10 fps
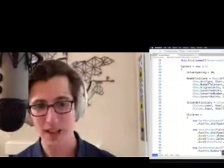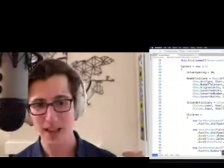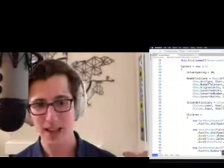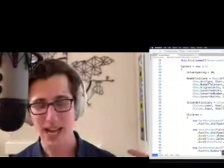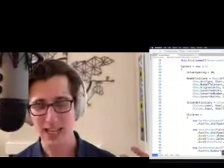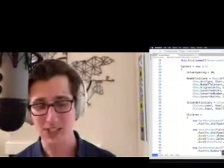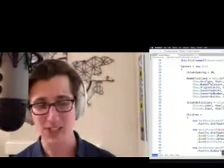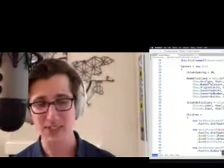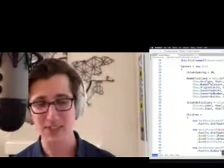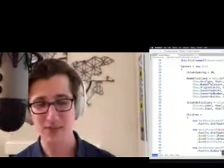I just
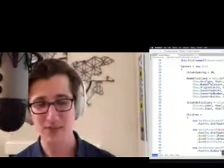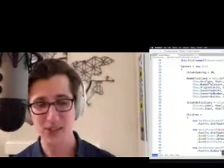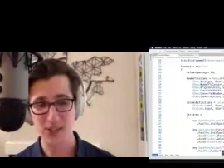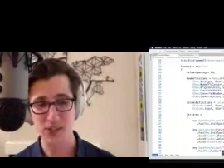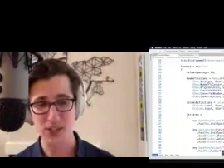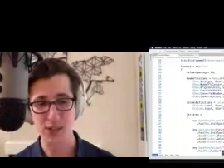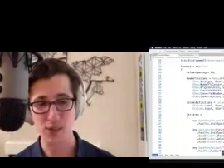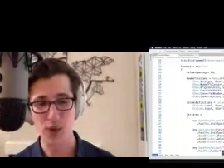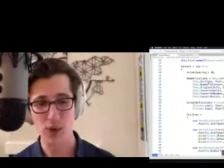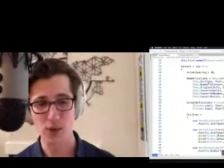said this is
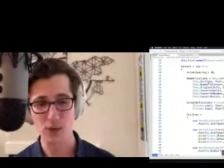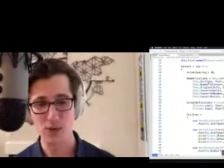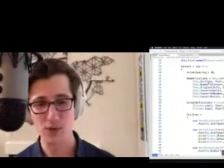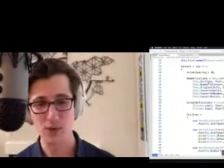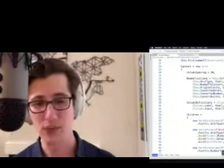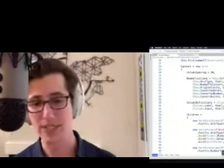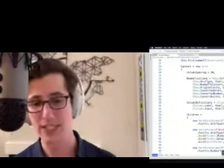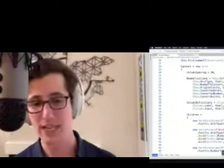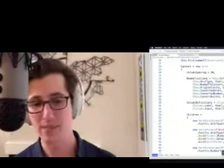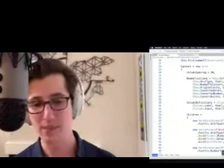in row unit
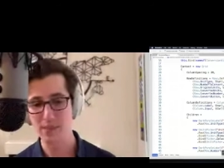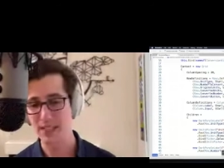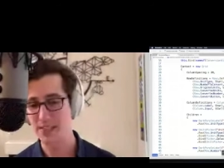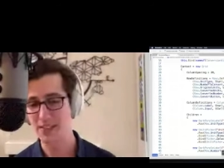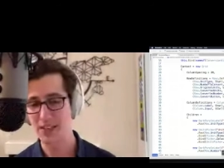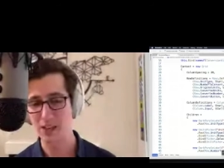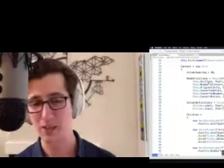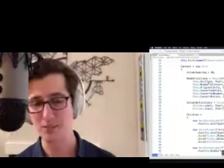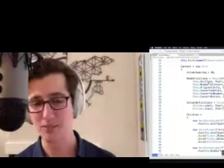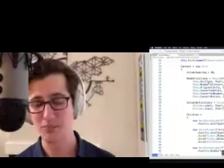type, and it's in
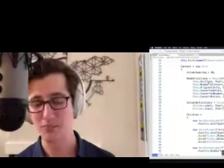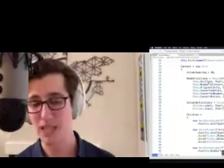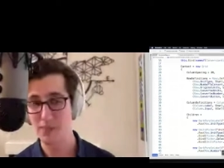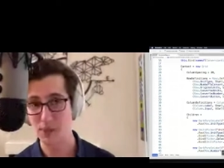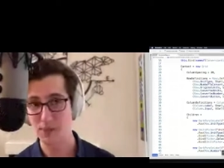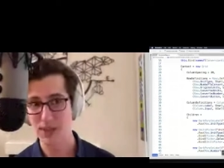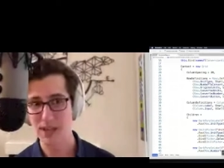column label.